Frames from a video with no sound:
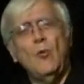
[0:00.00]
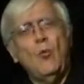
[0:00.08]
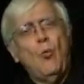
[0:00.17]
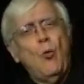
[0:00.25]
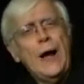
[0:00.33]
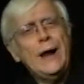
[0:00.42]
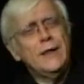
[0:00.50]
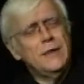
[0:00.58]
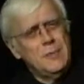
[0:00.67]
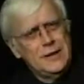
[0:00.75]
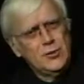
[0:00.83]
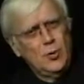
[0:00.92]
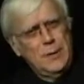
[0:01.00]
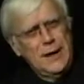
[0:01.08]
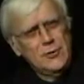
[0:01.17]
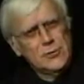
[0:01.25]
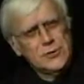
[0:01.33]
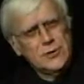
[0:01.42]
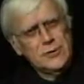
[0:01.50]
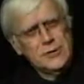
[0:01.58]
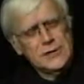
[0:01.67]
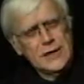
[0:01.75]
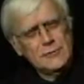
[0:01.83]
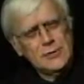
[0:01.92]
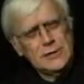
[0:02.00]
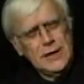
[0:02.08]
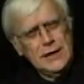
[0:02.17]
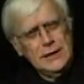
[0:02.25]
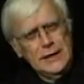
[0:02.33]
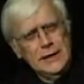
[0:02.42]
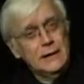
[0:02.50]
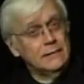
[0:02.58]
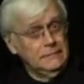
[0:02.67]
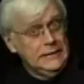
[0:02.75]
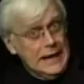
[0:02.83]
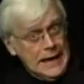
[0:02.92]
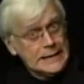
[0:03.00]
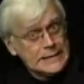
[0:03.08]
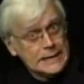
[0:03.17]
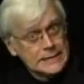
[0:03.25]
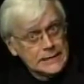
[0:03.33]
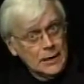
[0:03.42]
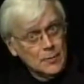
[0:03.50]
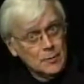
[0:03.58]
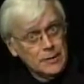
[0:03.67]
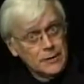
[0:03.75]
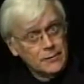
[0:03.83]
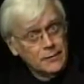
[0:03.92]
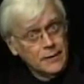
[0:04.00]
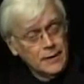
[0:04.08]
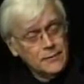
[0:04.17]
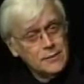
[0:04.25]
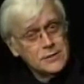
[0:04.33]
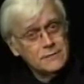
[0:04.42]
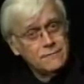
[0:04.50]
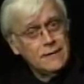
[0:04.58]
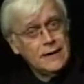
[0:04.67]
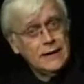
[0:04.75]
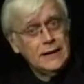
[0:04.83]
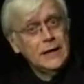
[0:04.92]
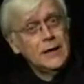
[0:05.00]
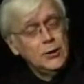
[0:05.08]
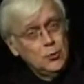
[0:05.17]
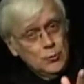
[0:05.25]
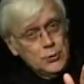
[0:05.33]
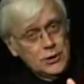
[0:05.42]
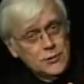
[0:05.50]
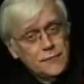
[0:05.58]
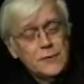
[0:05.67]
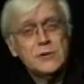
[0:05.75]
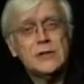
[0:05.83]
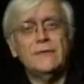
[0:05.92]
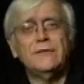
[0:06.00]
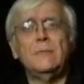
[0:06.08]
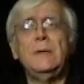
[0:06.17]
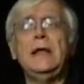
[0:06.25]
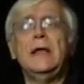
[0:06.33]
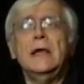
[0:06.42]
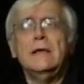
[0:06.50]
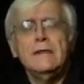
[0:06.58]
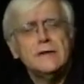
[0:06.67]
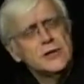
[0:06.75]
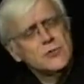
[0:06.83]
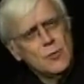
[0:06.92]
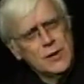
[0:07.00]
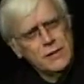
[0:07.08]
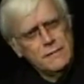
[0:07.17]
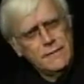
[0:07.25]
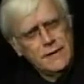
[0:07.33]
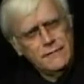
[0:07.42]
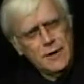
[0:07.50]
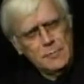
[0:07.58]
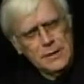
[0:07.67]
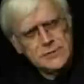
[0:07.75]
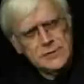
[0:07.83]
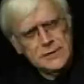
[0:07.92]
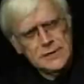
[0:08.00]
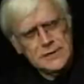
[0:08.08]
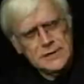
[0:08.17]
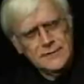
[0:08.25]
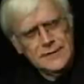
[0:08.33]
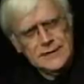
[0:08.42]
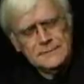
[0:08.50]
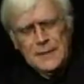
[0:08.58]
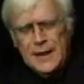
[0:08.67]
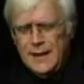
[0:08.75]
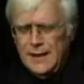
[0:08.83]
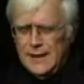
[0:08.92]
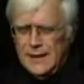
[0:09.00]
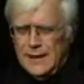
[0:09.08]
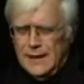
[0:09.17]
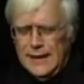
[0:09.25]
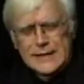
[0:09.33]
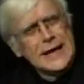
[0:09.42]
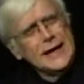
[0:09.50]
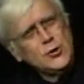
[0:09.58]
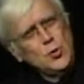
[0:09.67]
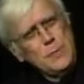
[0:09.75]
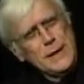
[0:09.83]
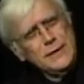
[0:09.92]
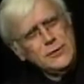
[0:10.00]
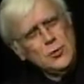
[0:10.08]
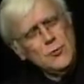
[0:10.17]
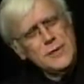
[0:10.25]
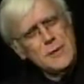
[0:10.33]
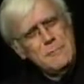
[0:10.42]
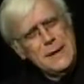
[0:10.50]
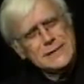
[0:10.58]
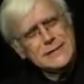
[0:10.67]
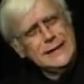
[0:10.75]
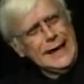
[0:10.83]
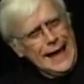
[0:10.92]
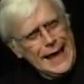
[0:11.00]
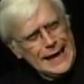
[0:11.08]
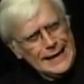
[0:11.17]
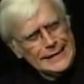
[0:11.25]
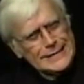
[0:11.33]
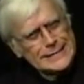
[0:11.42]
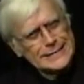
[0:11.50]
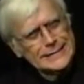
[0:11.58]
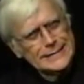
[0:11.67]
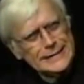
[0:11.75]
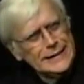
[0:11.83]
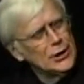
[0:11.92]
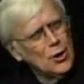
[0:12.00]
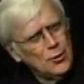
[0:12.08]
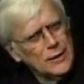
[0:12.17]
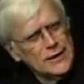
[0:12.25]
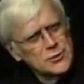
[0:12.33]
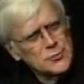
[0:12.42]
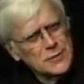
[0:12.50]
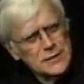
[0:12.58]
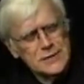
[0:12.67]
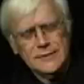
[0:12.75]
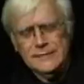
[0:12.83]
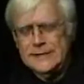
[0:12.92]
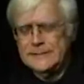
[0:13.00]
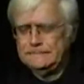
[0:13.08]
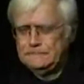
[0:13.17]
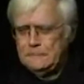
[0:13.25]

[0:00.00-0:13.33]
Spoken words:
while the Montalbano series is outstanding, yes, some are better than others, and frankly, you will judge for yourself. To me, this is one of the very, very best in the series. It's got two of the best gags in the whole history of the series.